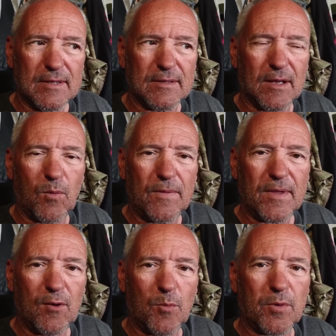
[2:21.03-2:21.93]
Now, when
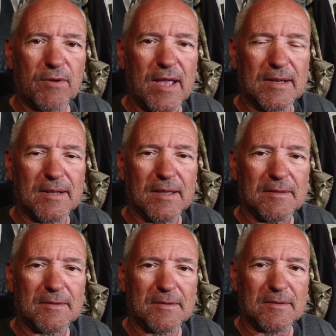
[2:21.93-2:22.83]
they upgraded it
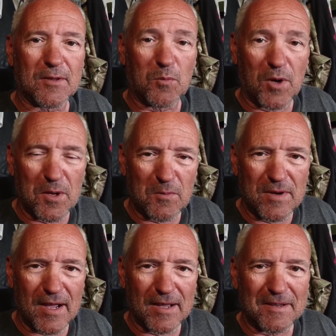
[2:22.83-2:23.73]
to the
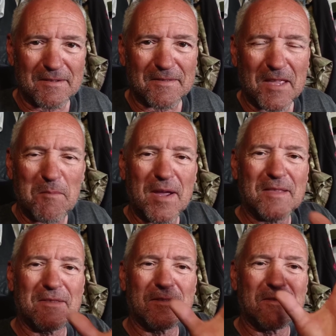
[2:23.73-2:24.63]
109, they made